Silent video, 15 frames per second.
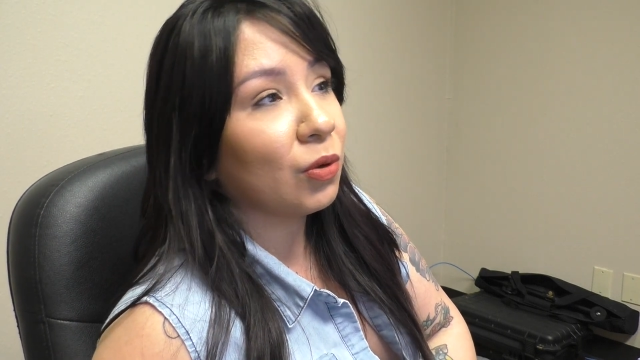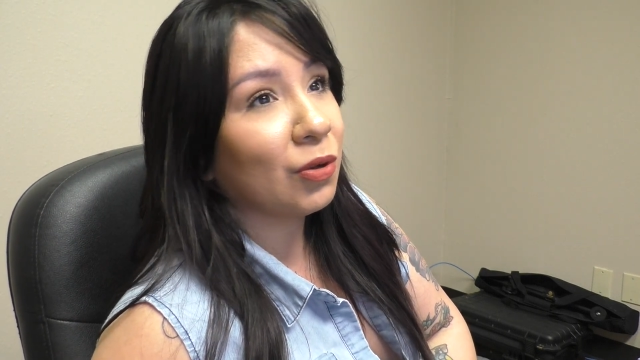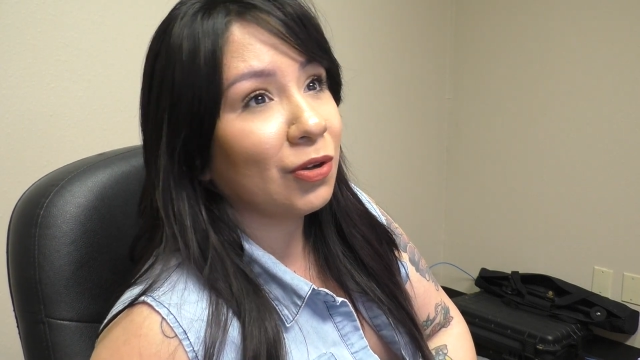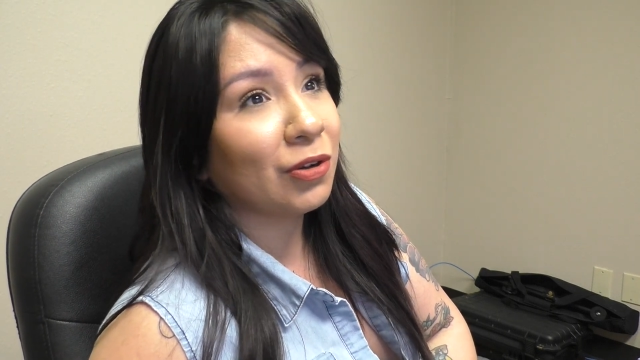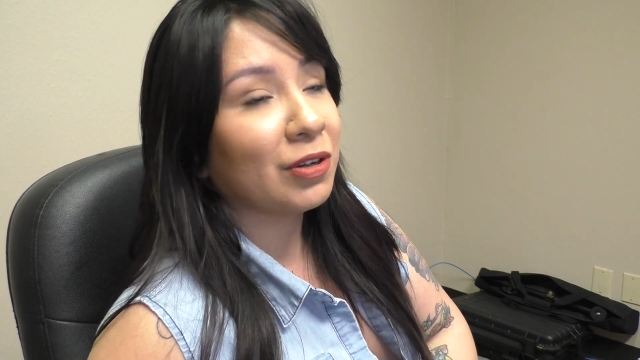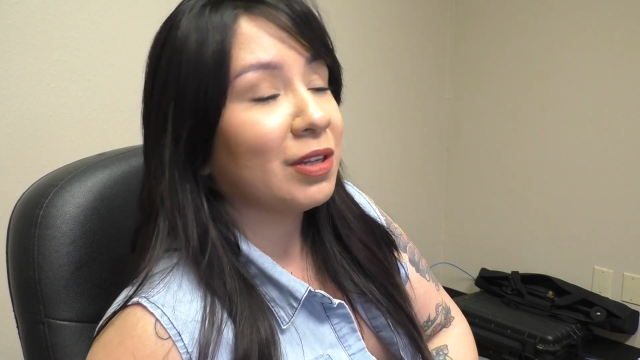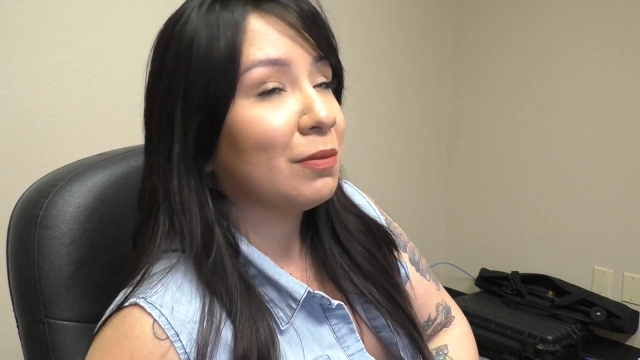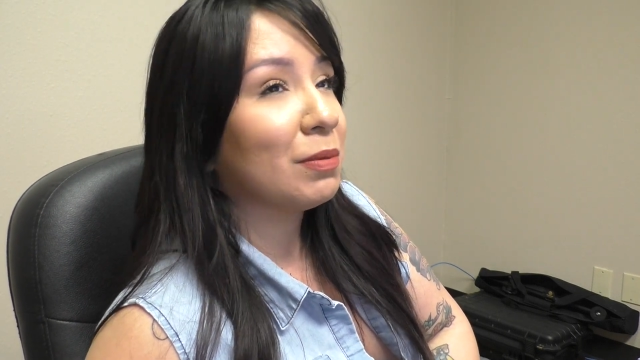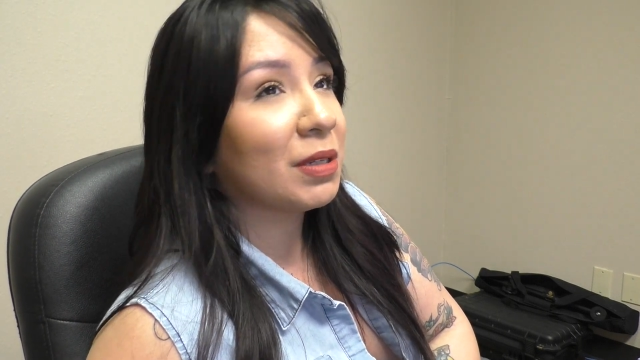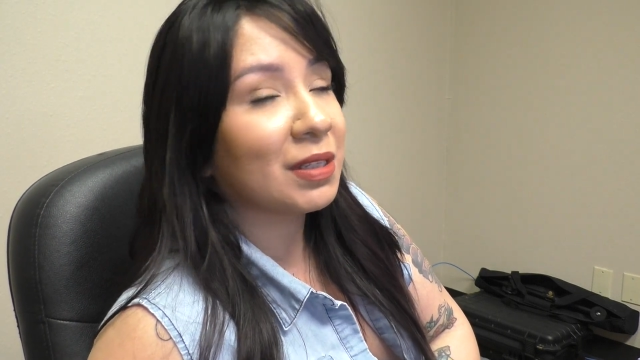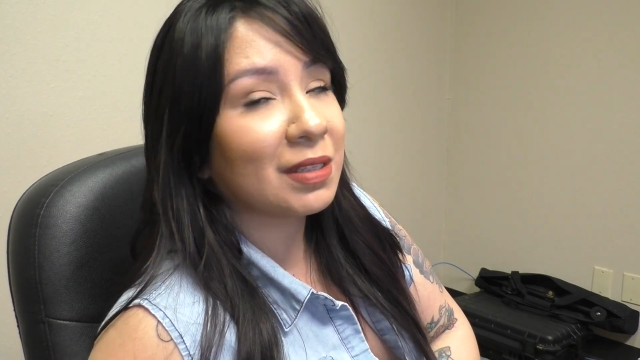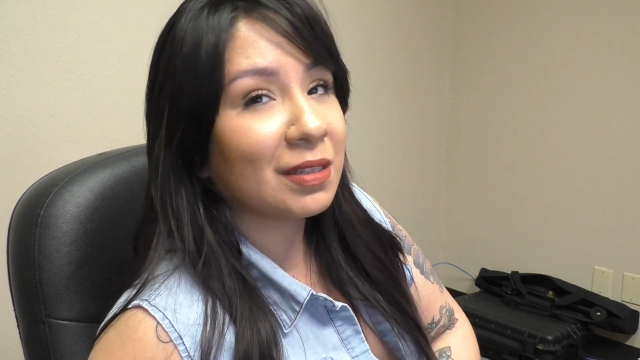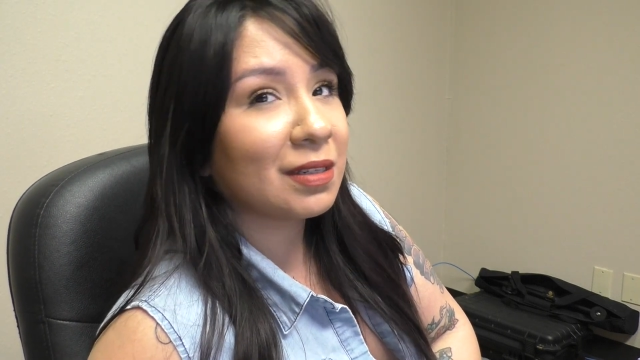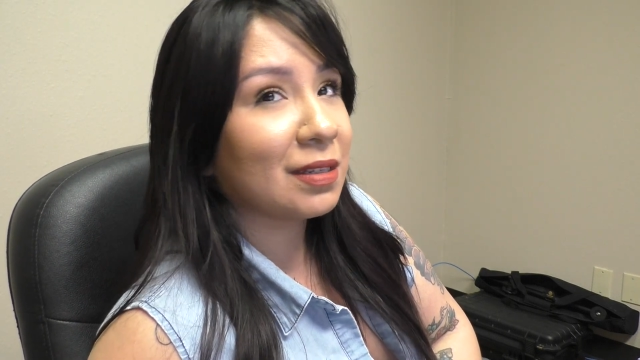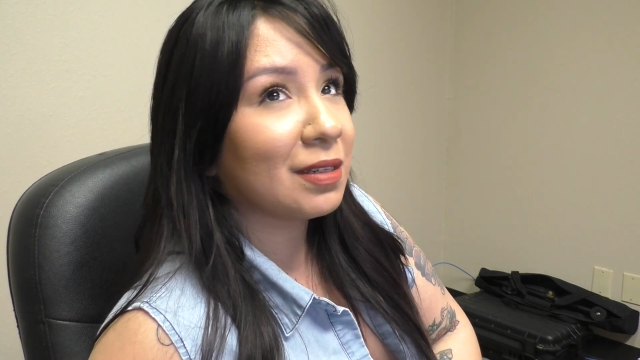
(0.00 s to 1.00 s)
your
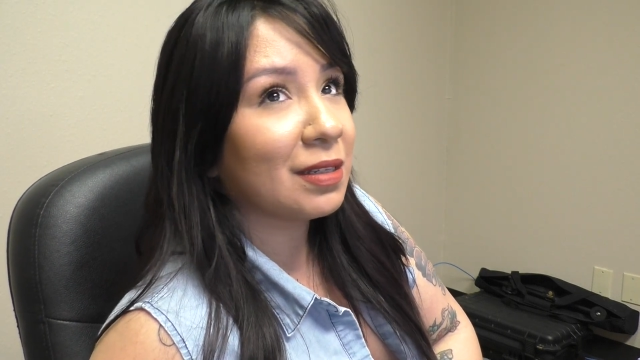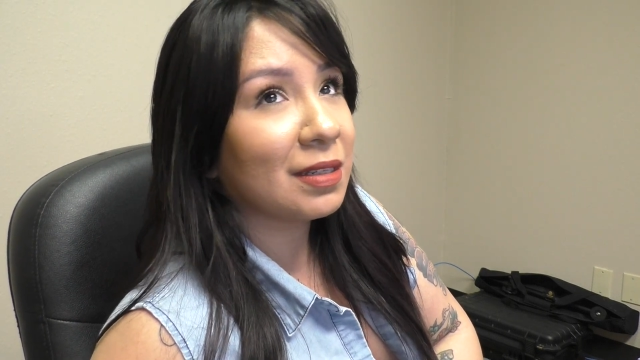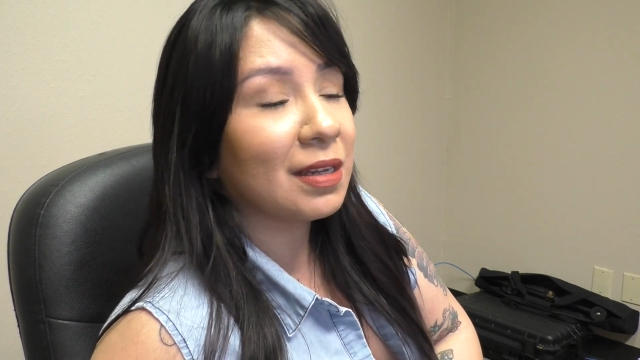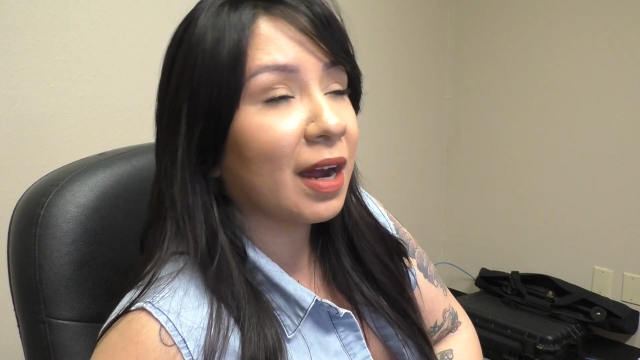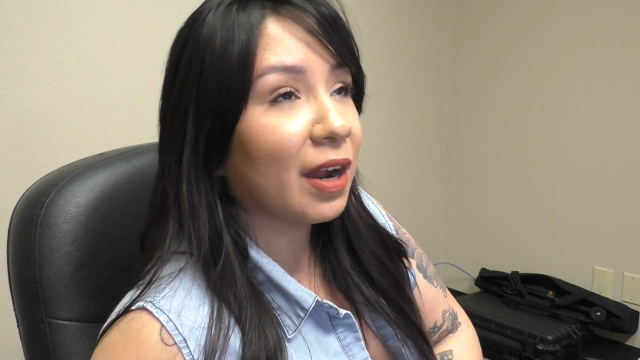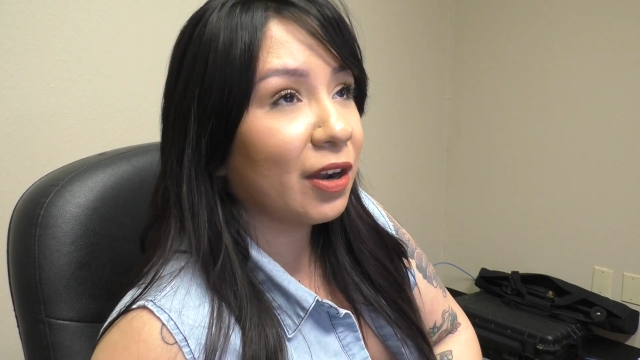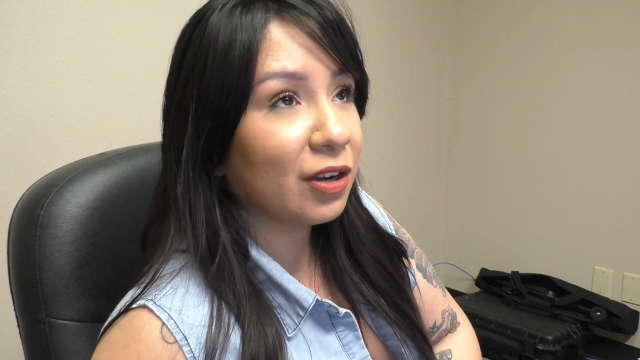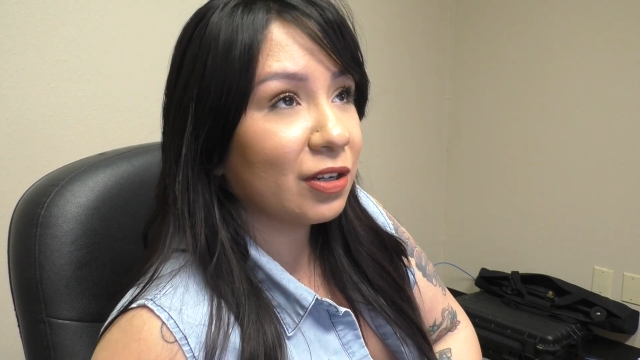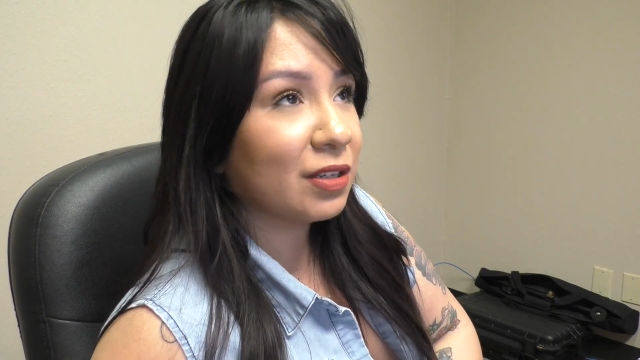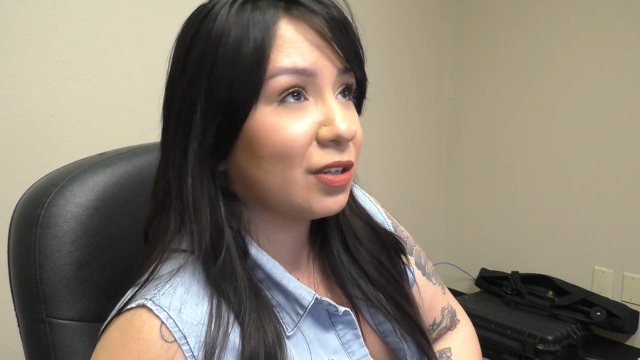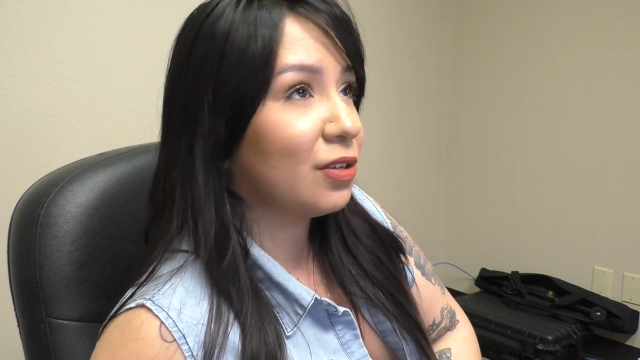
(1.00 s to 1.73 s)
deepest desires